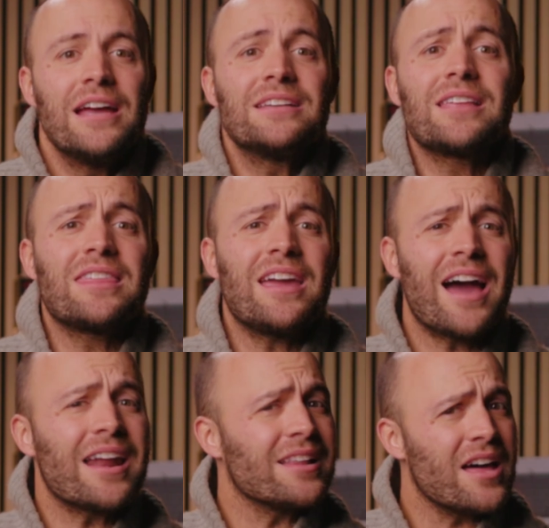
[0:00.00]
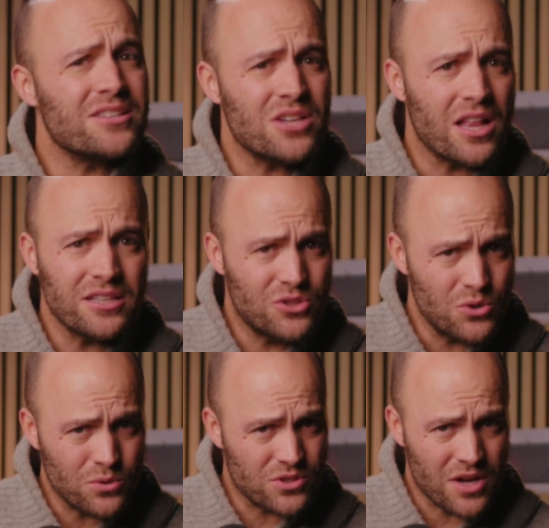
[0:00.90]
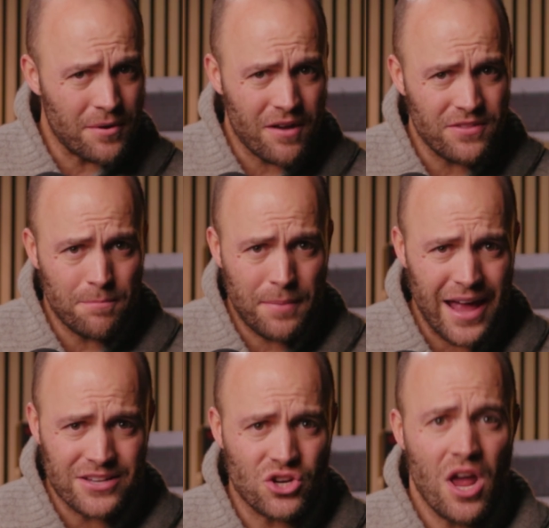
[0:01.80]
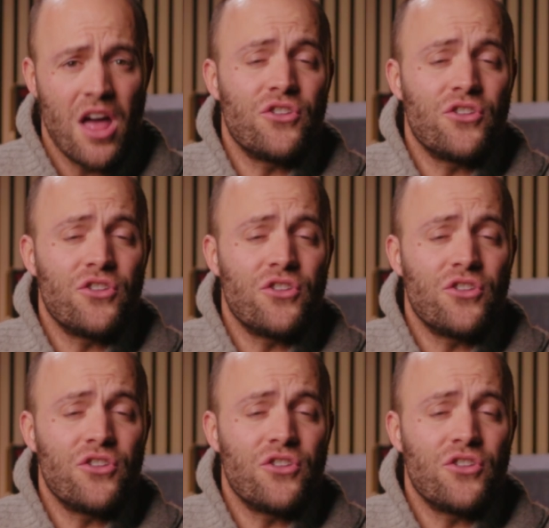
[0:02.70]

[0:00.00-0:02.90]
is that they got a lot of solid dudes coming off the bench.